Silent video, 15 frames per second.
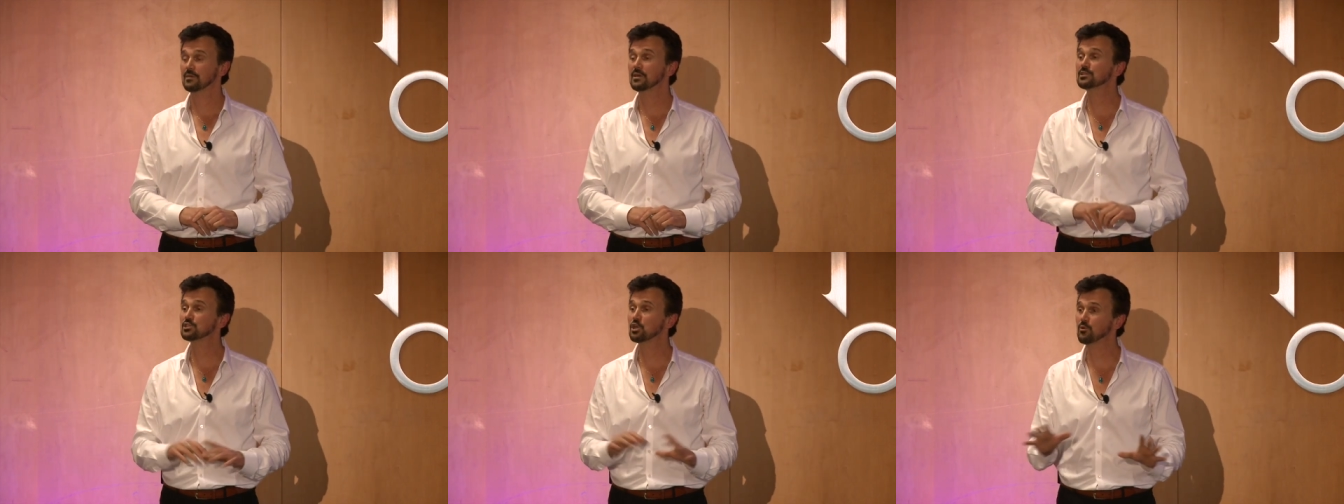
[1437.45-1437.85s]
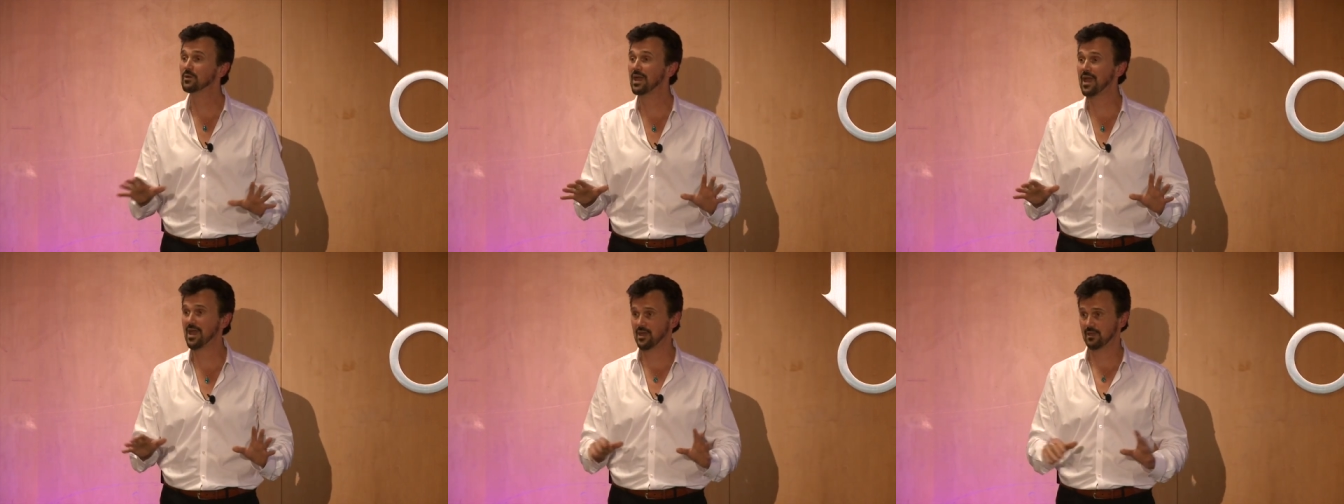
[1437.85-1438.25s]
It's
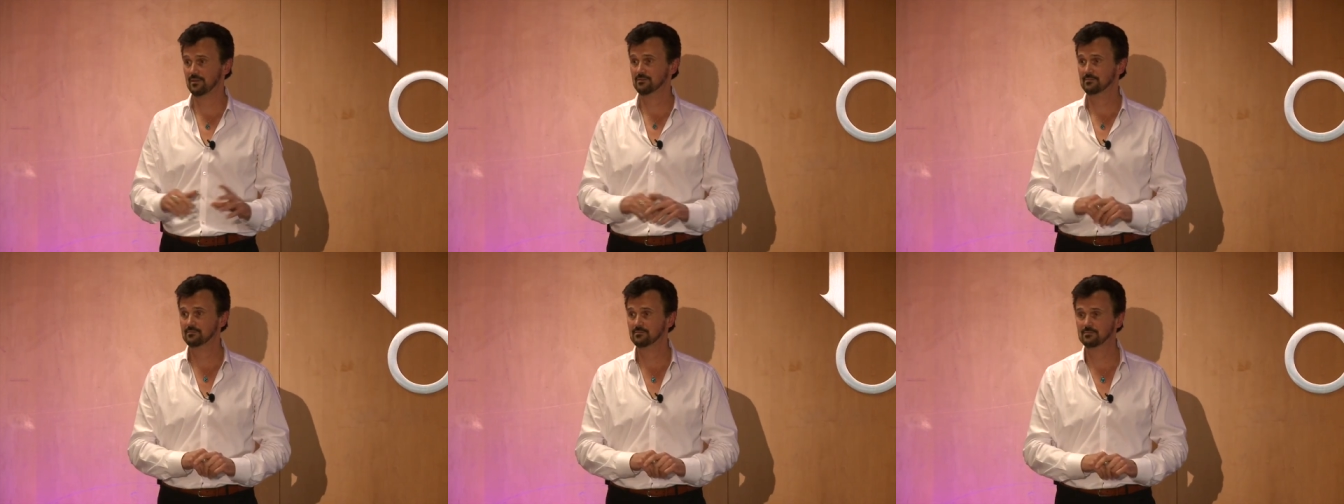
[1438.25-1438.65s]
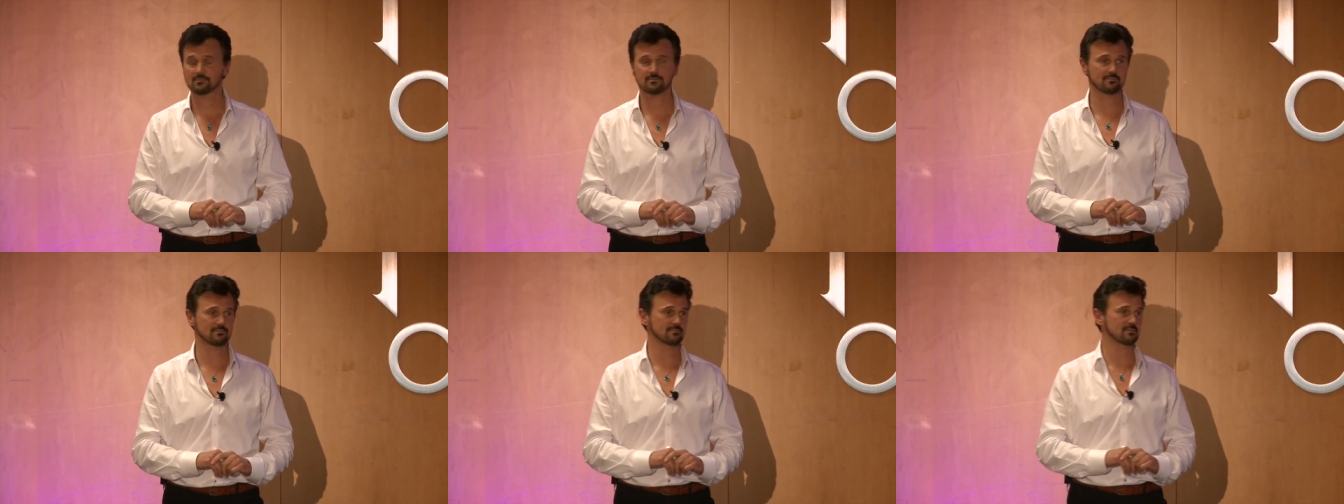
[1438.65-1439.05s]
okay,
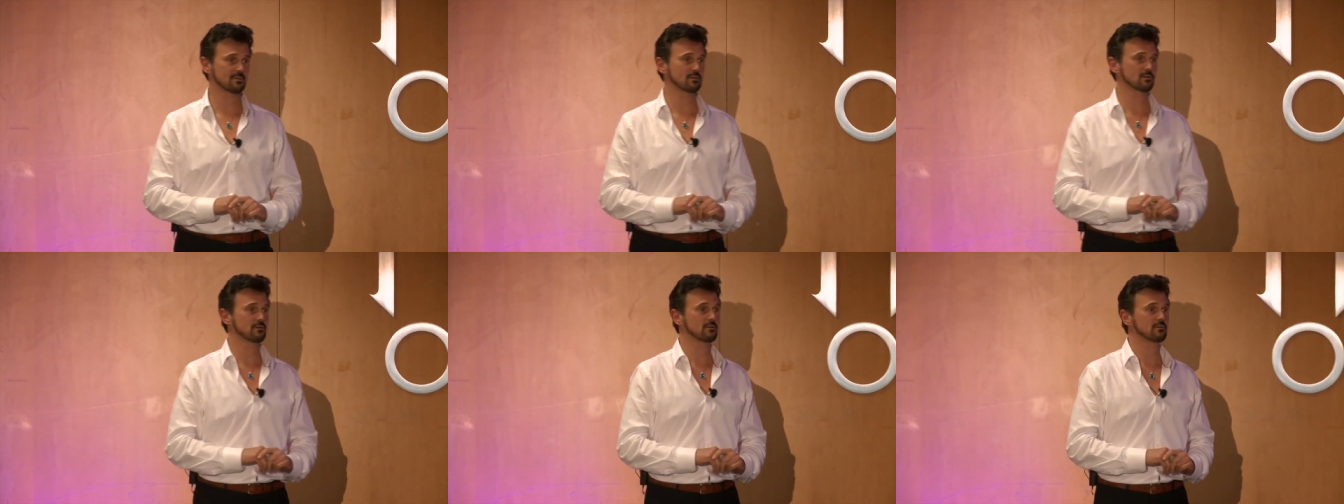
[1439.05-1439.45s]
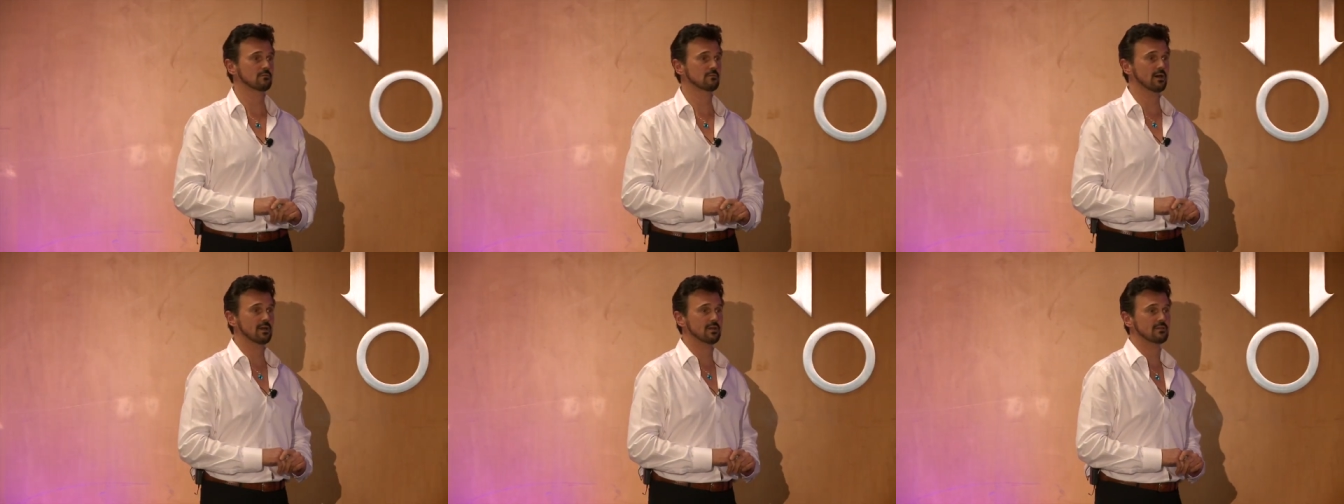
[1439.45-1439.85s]

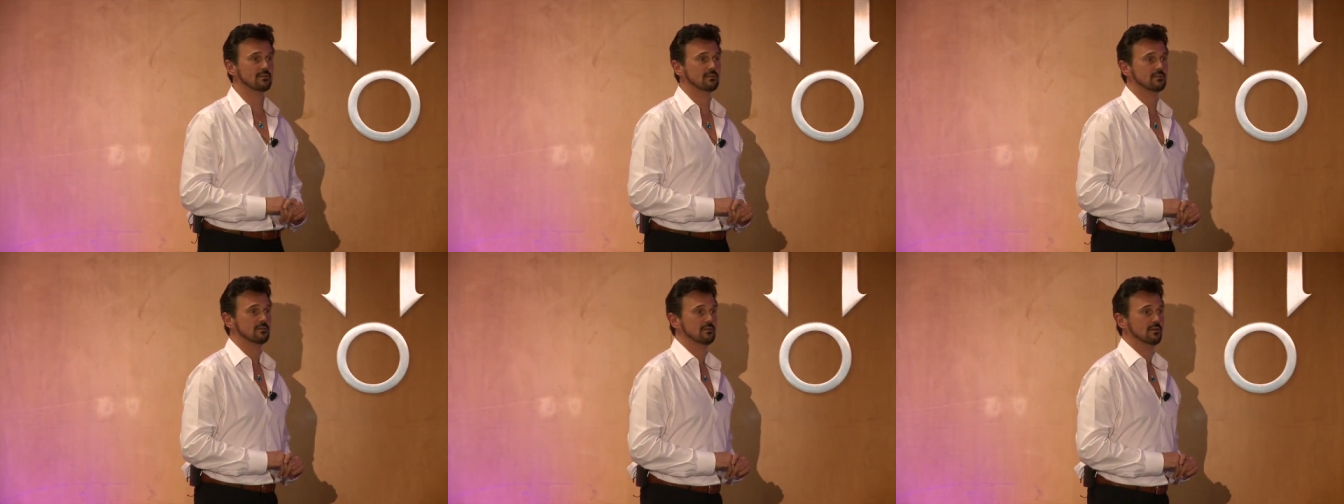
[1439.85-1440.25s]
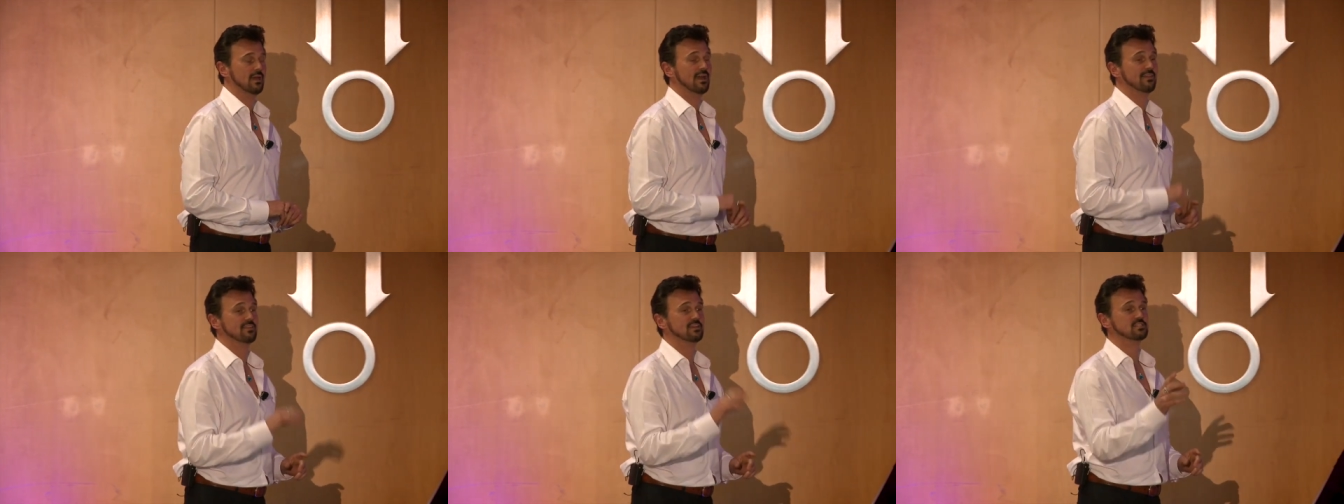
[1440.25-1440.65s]
right?
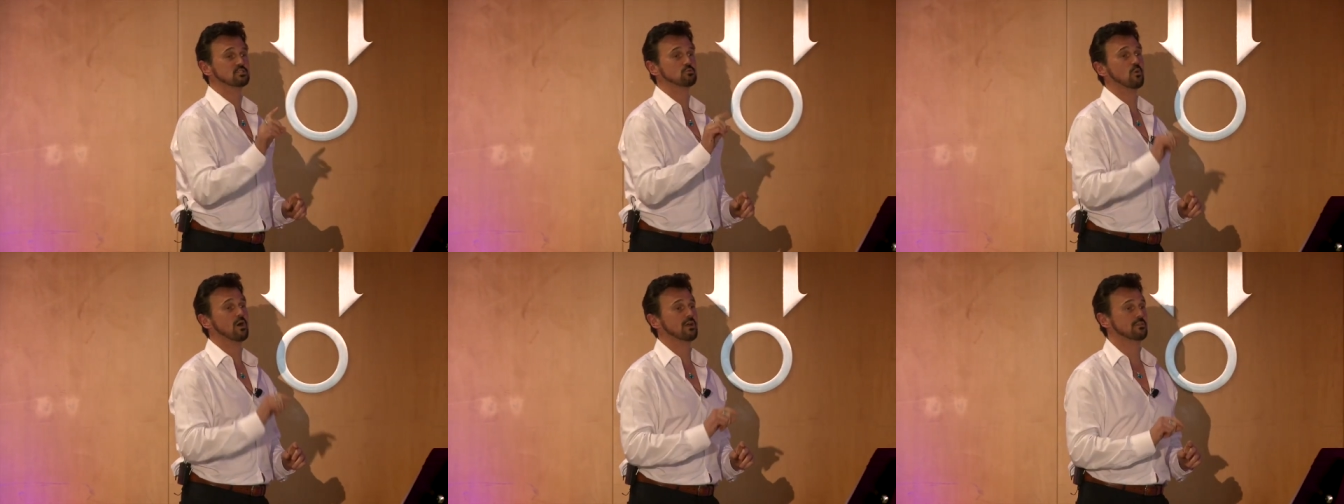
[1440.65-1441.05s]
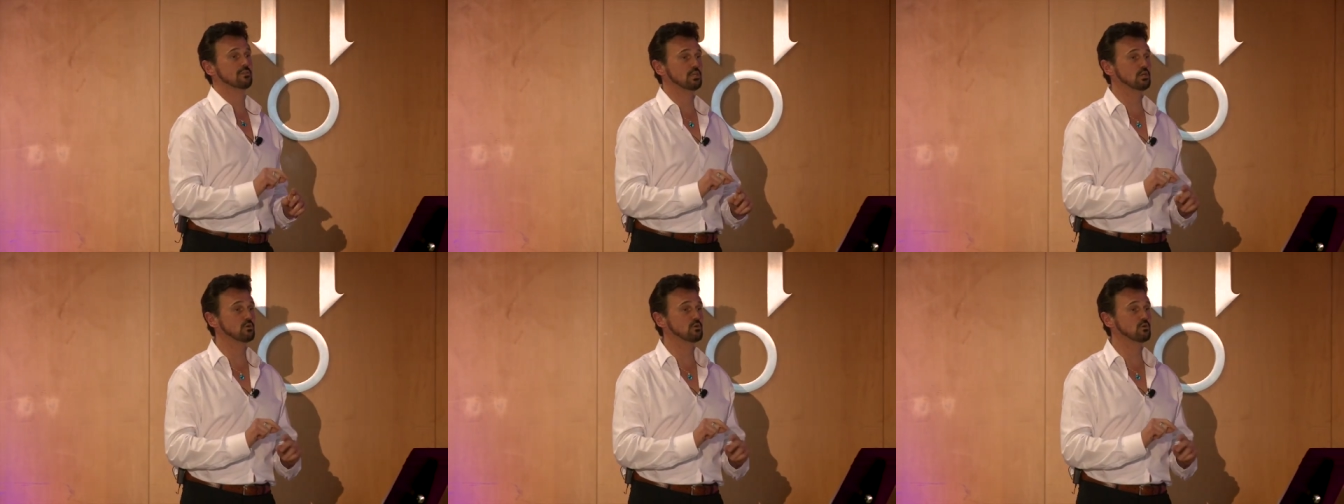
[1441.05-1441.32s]
And this is why in the